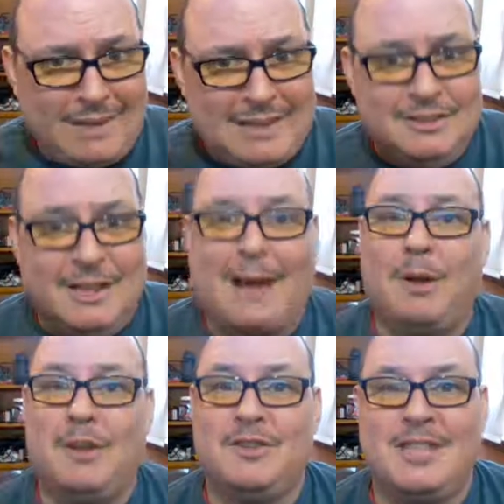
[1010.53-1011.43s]
A lot
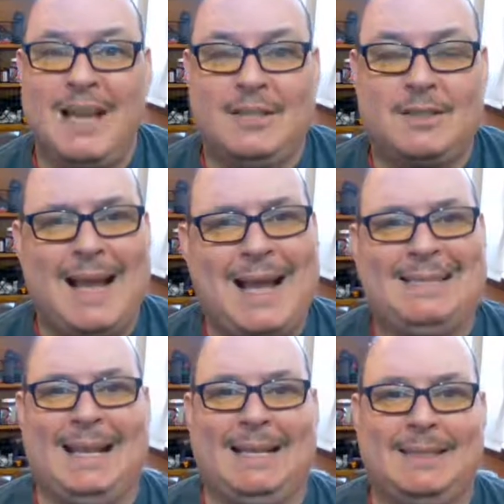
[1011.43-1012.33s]
around sites.
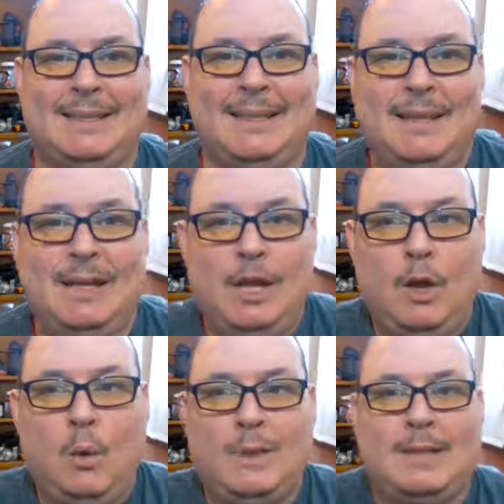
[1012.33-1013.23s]
Content.
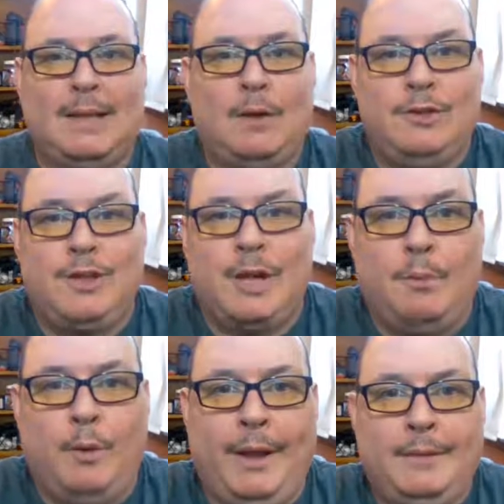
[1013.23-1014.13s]
What's allowed in
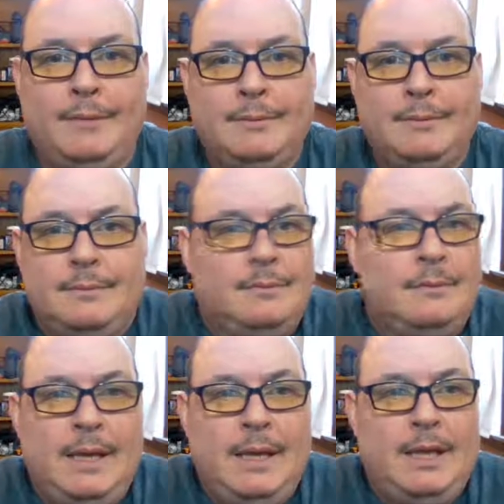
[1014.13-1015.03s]
SharePoint?
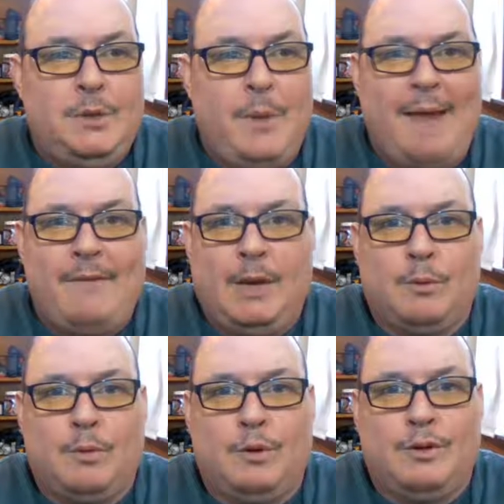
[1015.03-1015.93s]
Do we have any
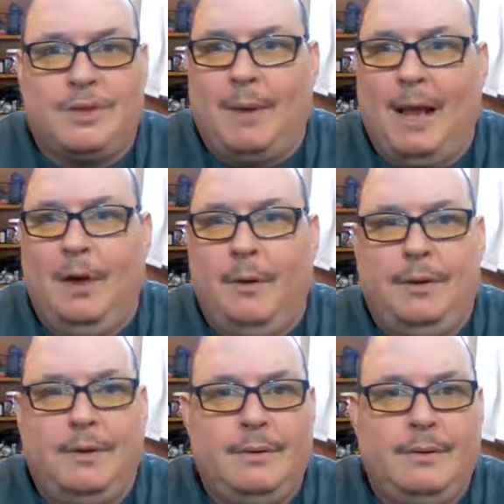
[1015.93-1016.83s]
rules
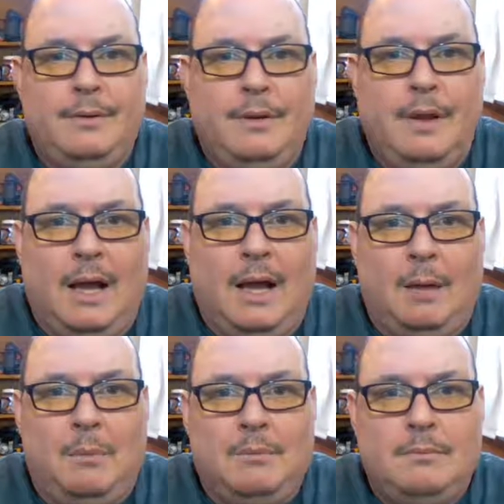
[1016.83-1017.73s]
around
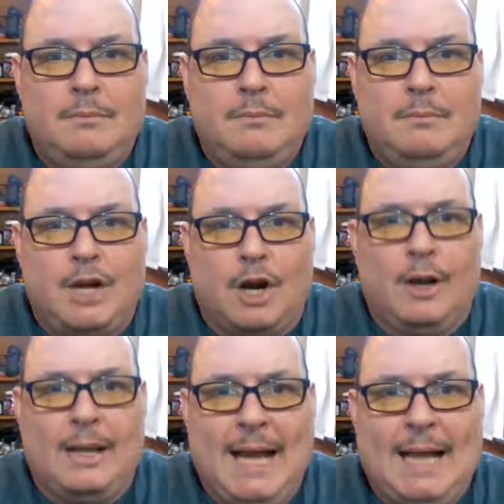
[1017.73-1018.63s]

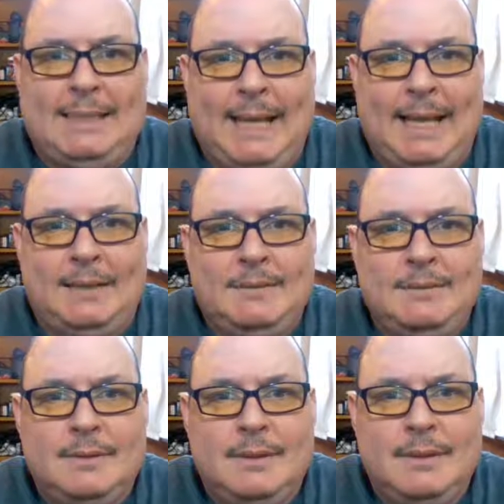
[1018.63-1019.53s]
current content?
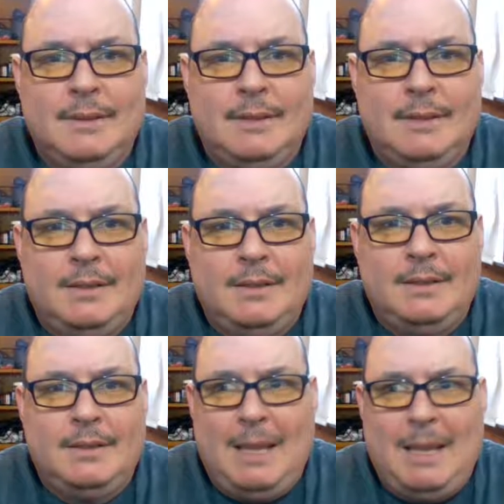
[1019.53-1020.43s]

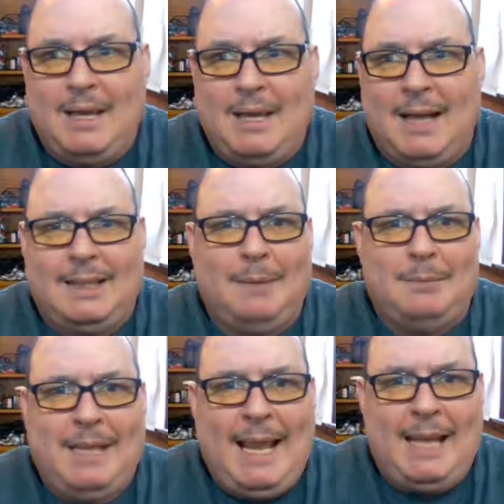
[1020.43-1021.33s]
Keeping content
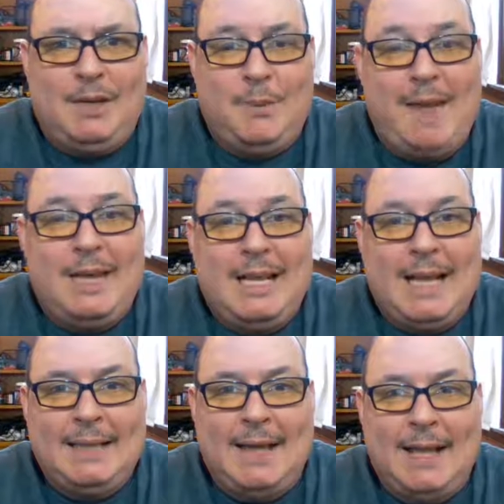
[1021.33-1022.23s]
up to date. Do we have any
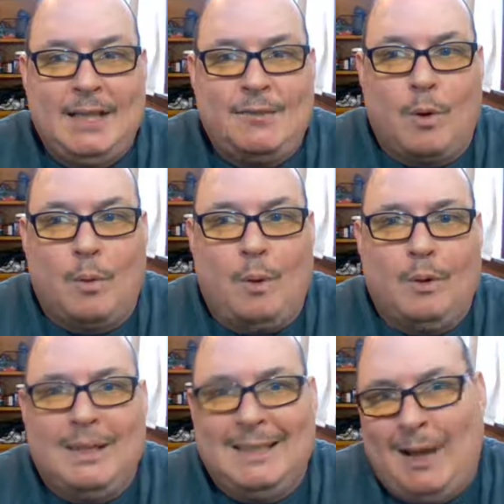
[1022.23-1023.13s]
guidelines for what
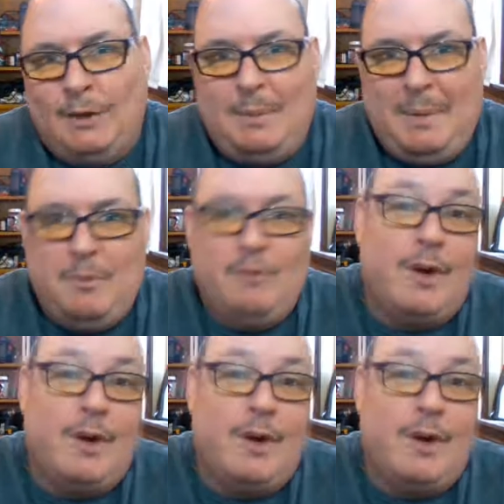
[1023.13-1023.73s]
will allow it to be moved